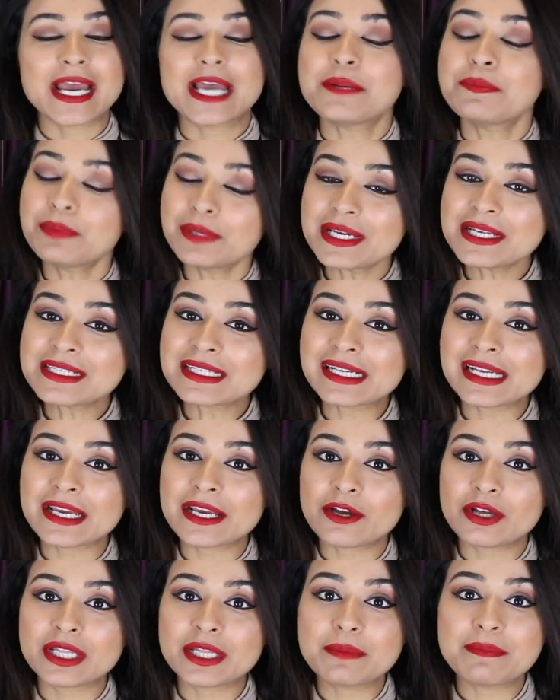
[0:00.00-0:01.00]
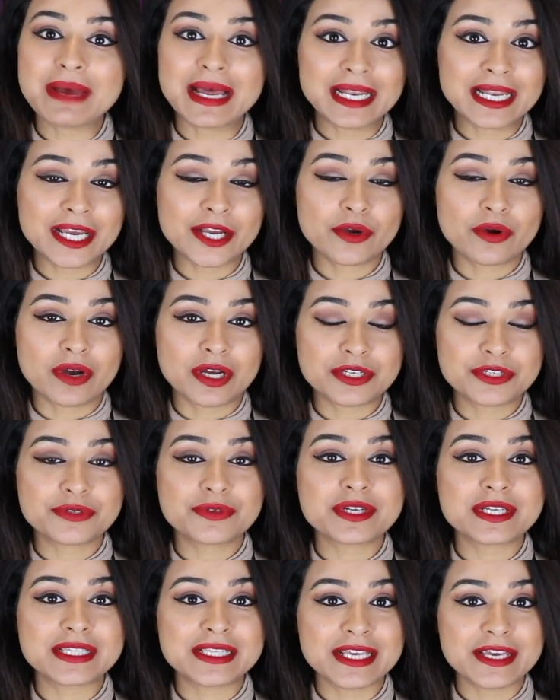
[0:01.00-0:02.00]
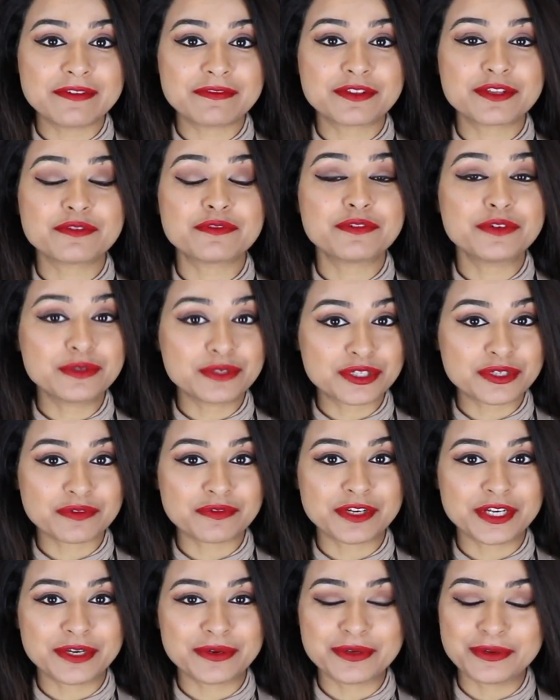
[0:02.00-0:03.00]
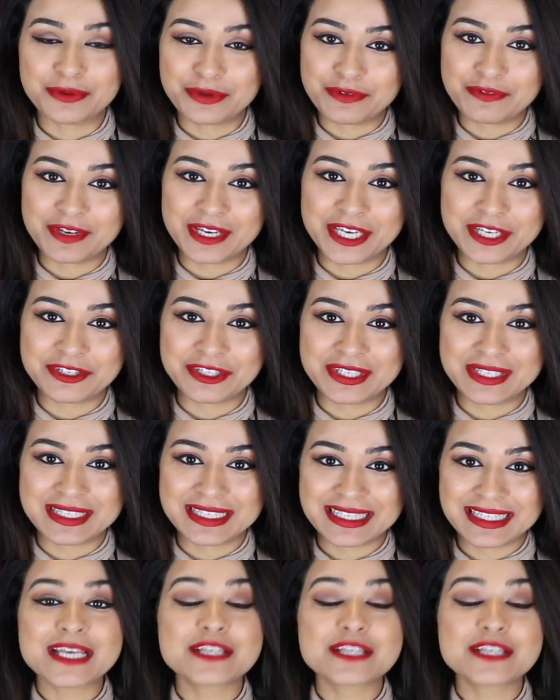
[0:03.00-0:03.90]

And please click on the bell icon to receive the future video notifications.